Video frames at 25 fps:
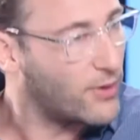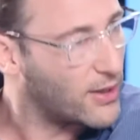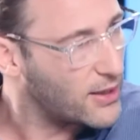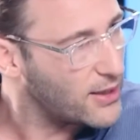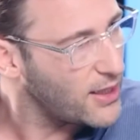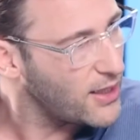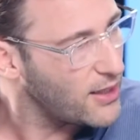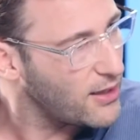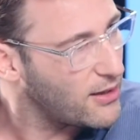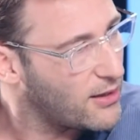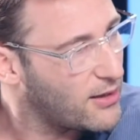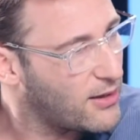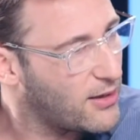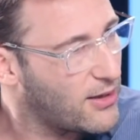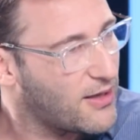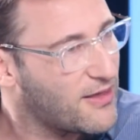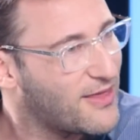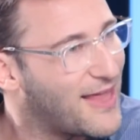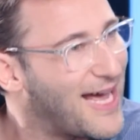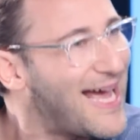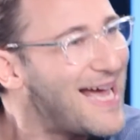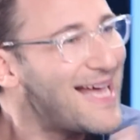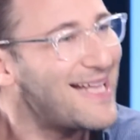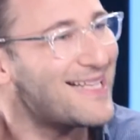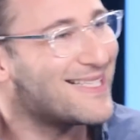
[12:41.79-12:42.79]
Really?
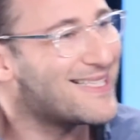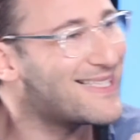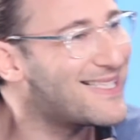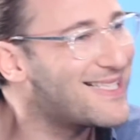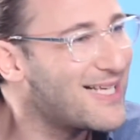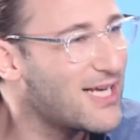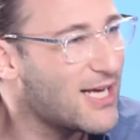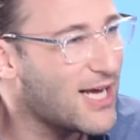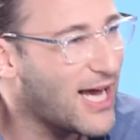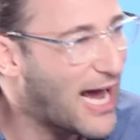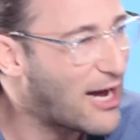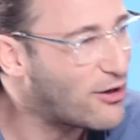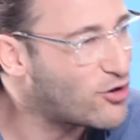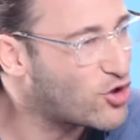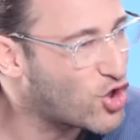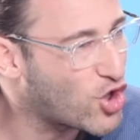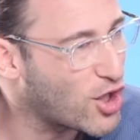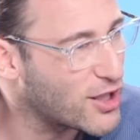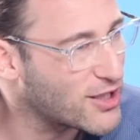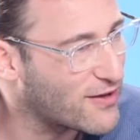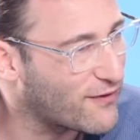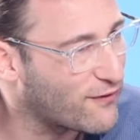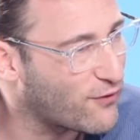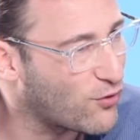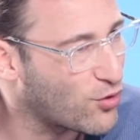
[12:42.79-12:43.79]
That's how
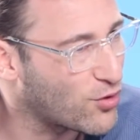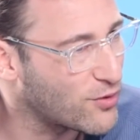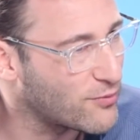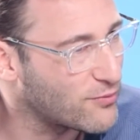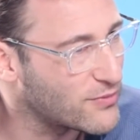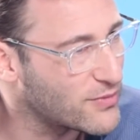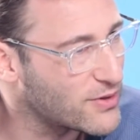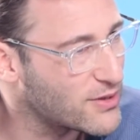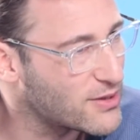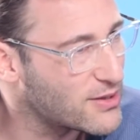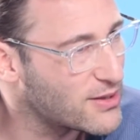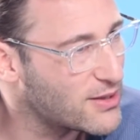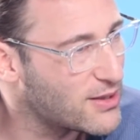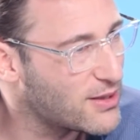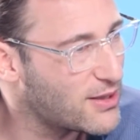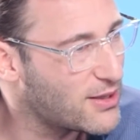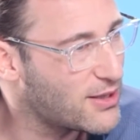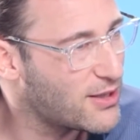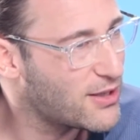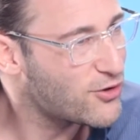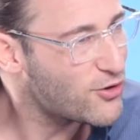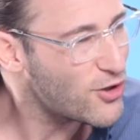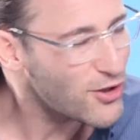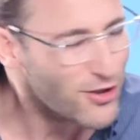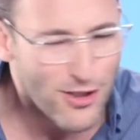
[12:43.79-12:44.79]
trust forms.
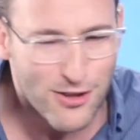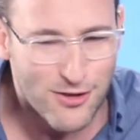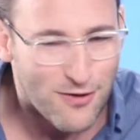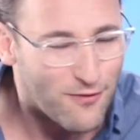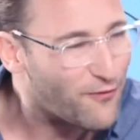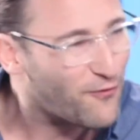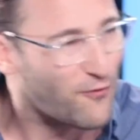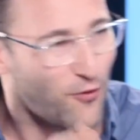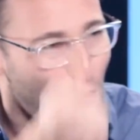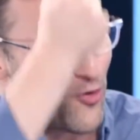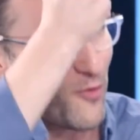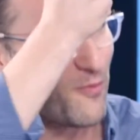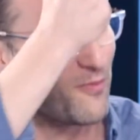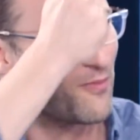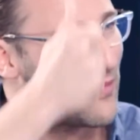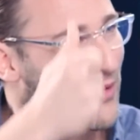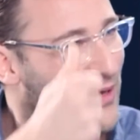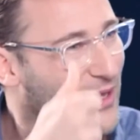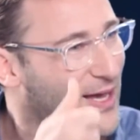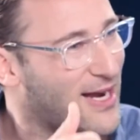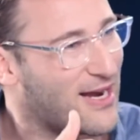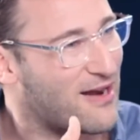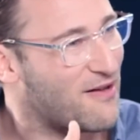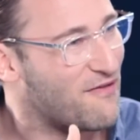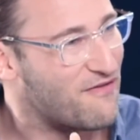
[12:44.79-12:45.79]
Trust doesn't form
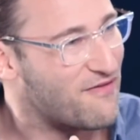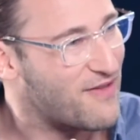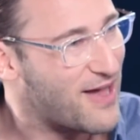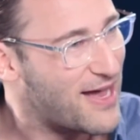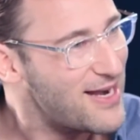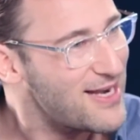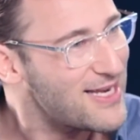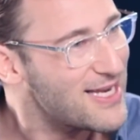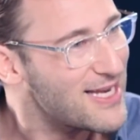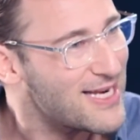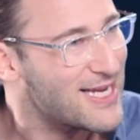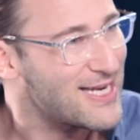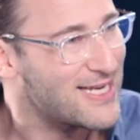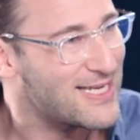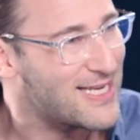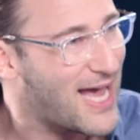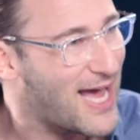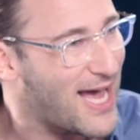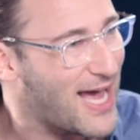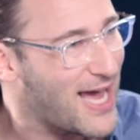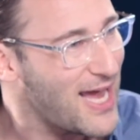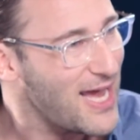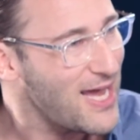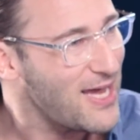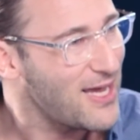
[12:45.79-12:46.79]
at an event in a
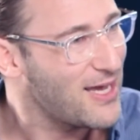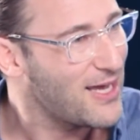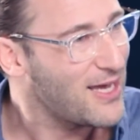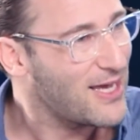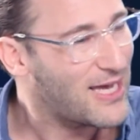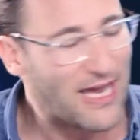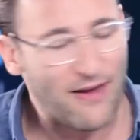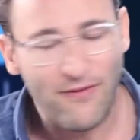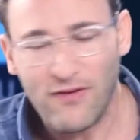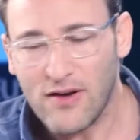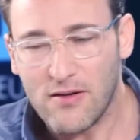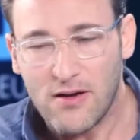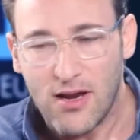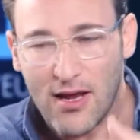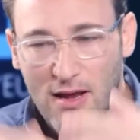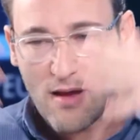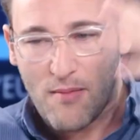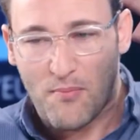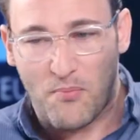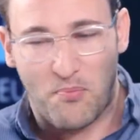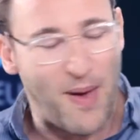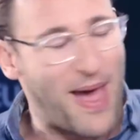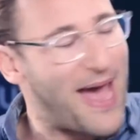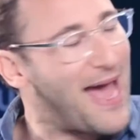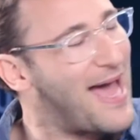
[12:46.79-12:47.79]
day. Even
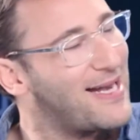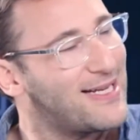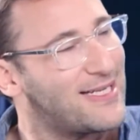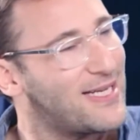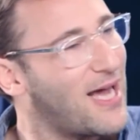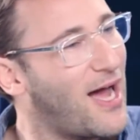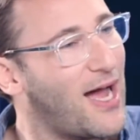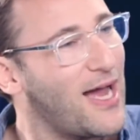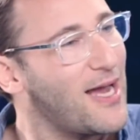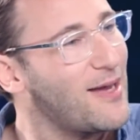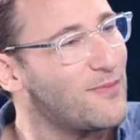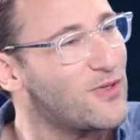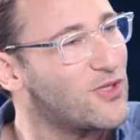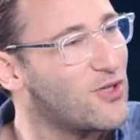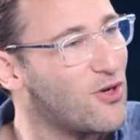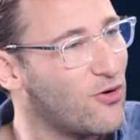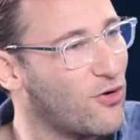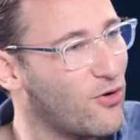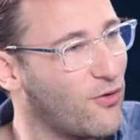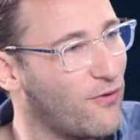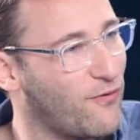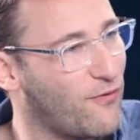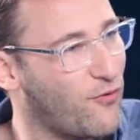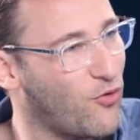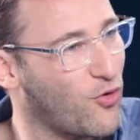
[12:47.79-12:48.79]
bad times
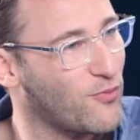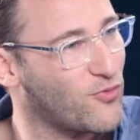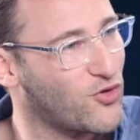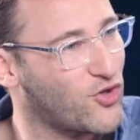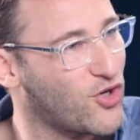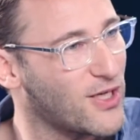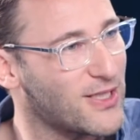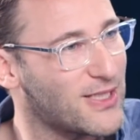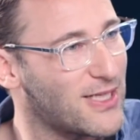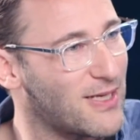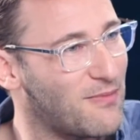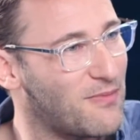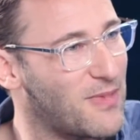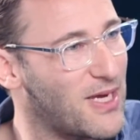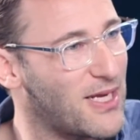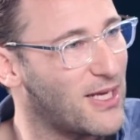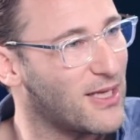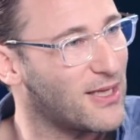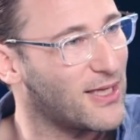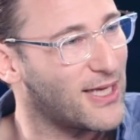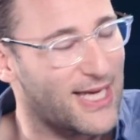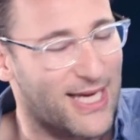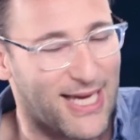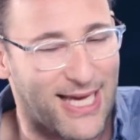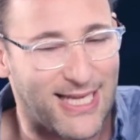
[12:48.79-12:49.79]
don't form trust
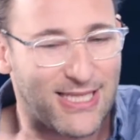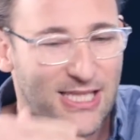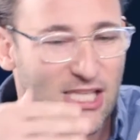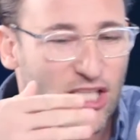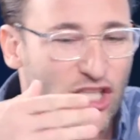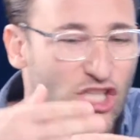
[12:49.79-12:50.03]
immediately. It's